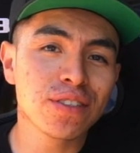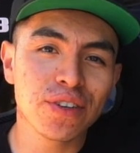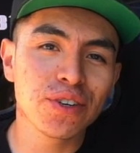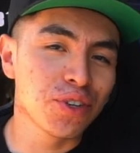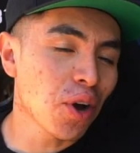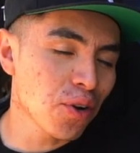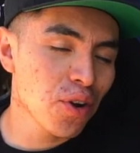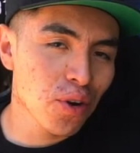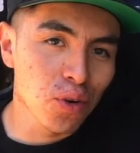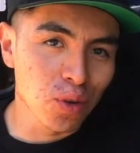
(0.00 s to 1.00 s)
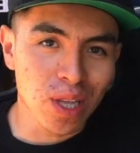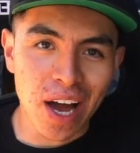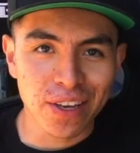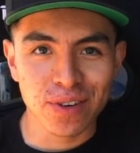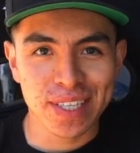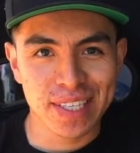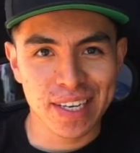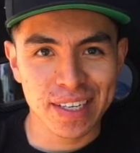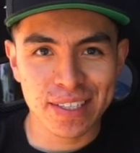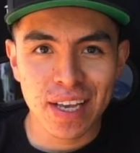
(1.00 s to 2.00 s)
of you who don't know who Lot USA
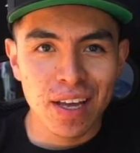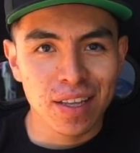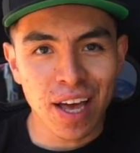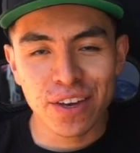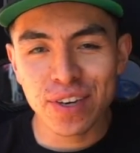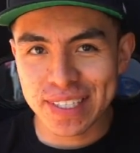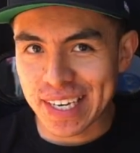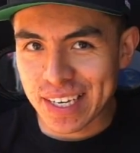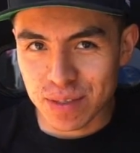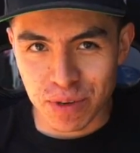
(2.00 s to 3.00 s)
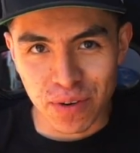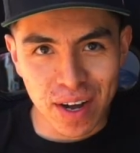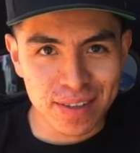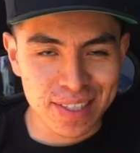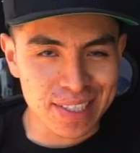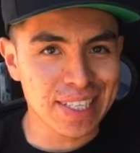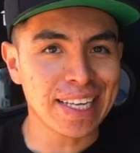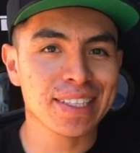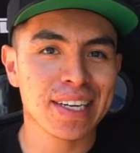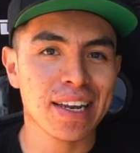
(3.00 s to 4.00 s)
is, Lot USA has been around since
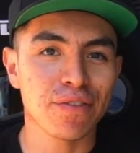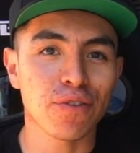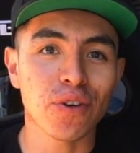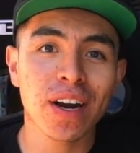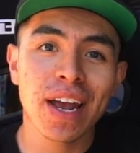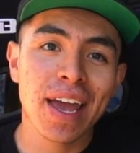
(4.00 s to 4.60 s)
1994,